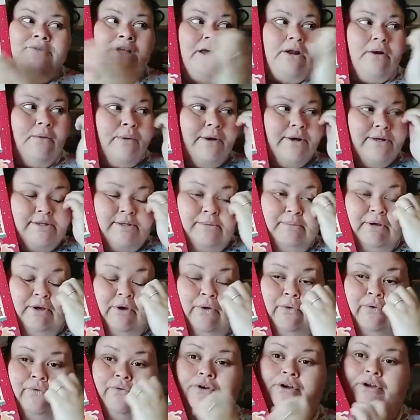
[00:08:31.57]
I don't want it to be
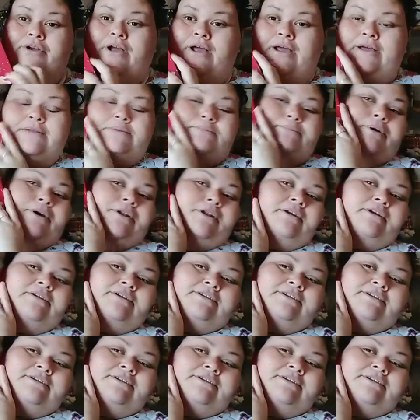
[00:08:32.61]
over, you guys, but.